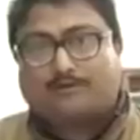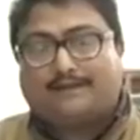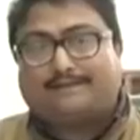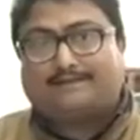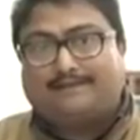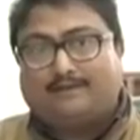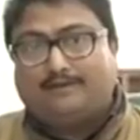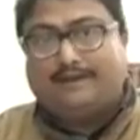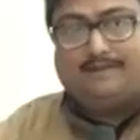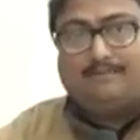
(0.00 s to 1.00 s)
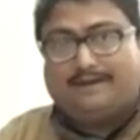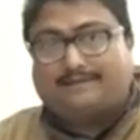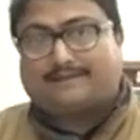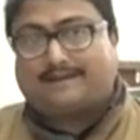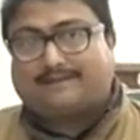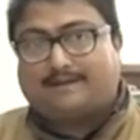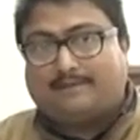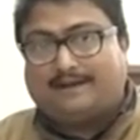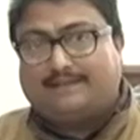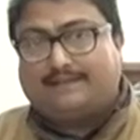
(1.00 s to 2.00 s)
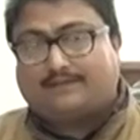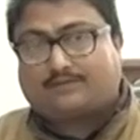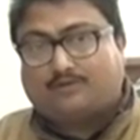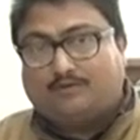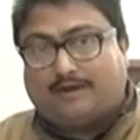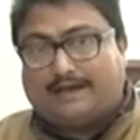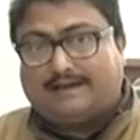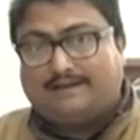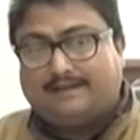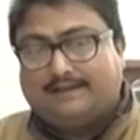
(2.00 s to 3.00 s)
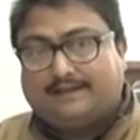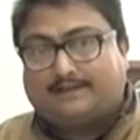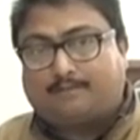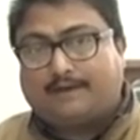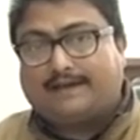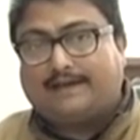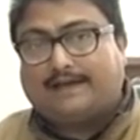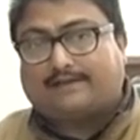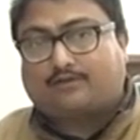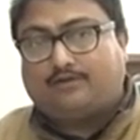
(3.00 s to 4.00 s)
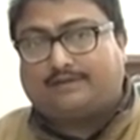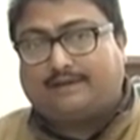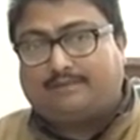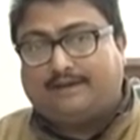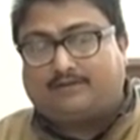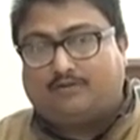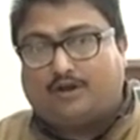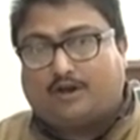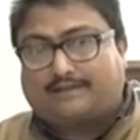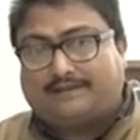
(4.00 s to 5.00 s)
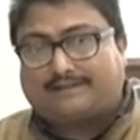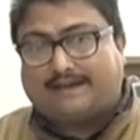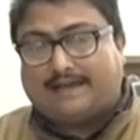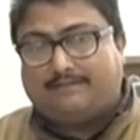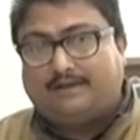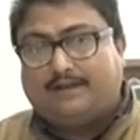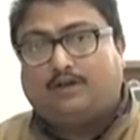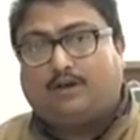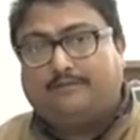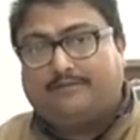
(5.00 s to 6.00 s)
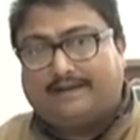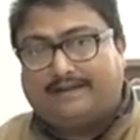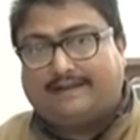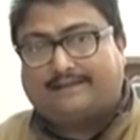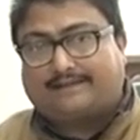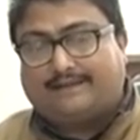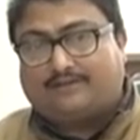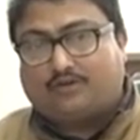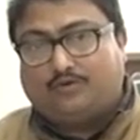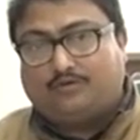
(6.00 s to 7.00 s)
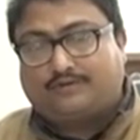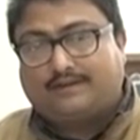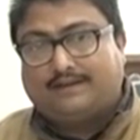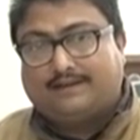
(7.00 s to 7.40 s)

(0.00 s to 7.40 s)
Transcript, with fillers: It was Union Minister Sarbananda Sonowal speaking exclusively to Northeast Live on various issues,